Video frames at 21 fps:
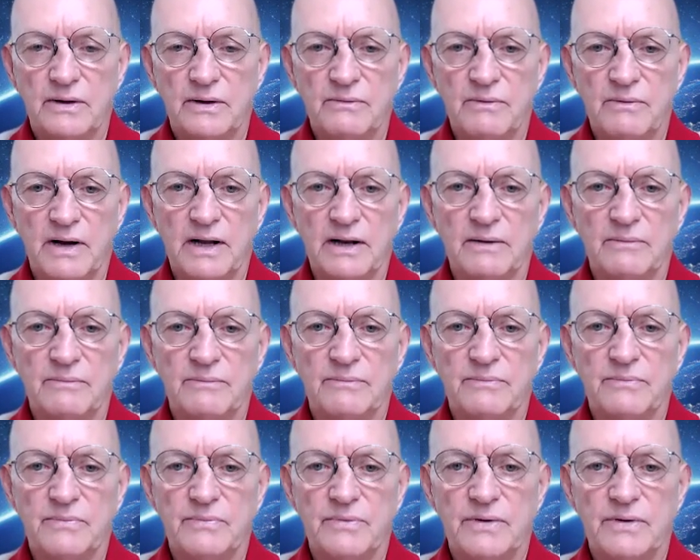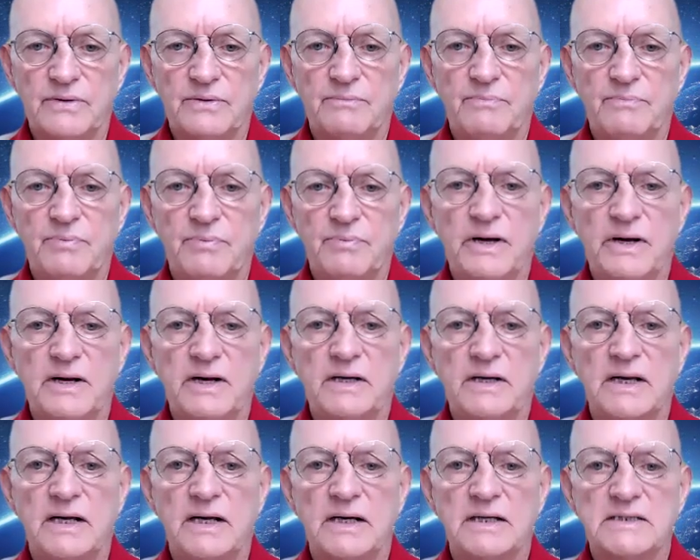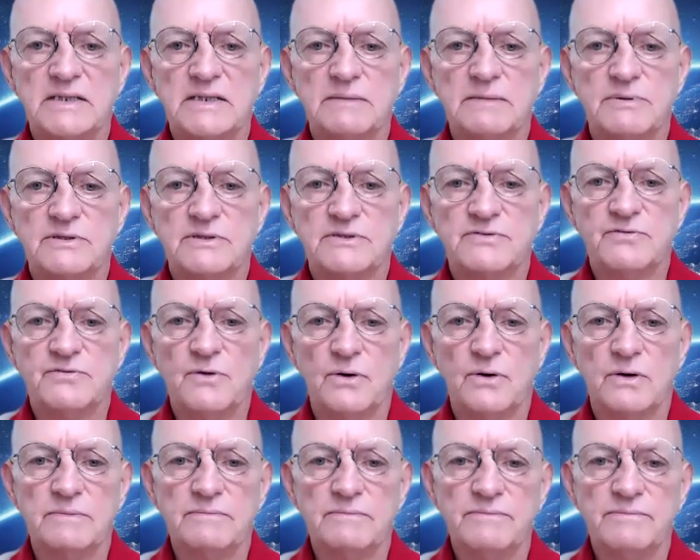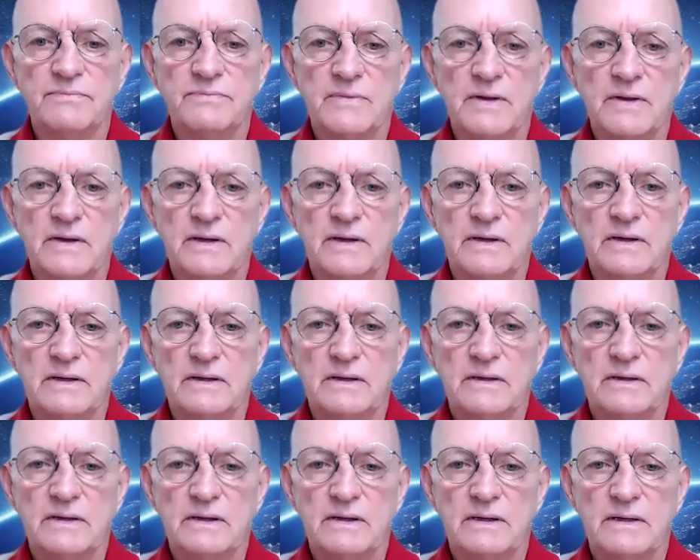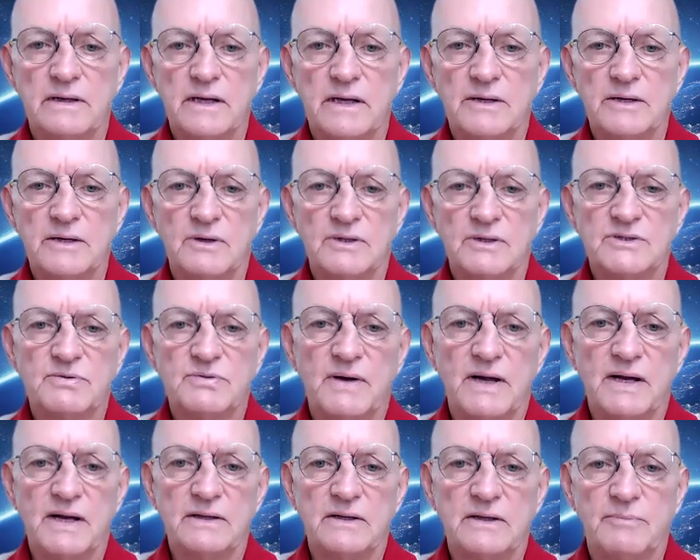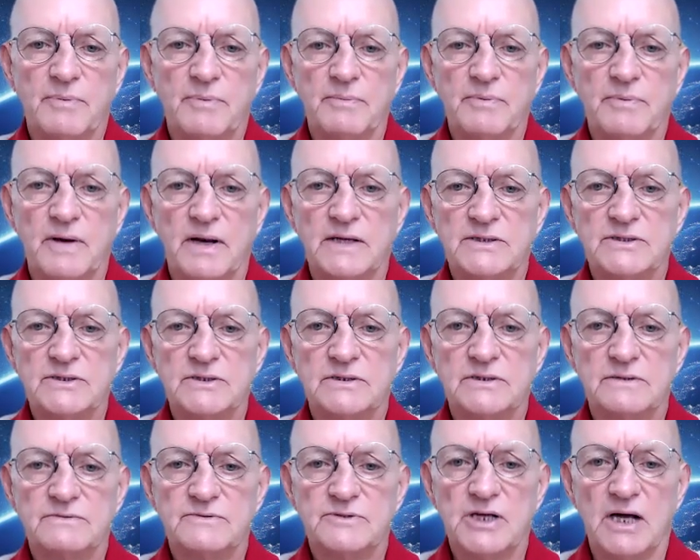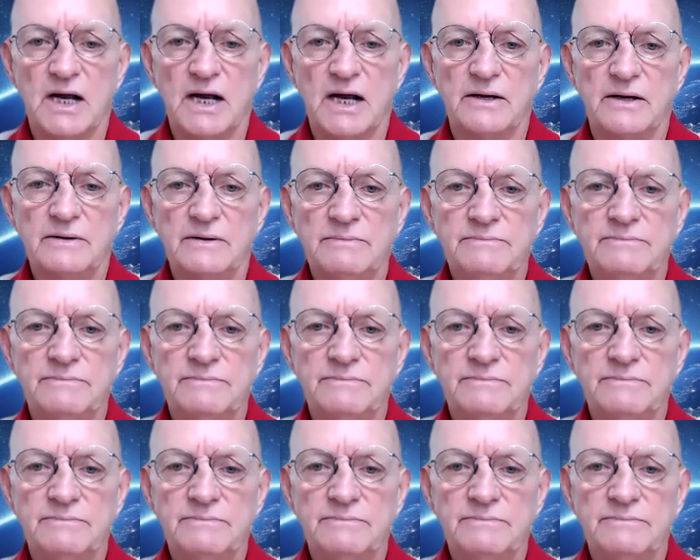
Well, put it in its simplest form, it was when the populations of China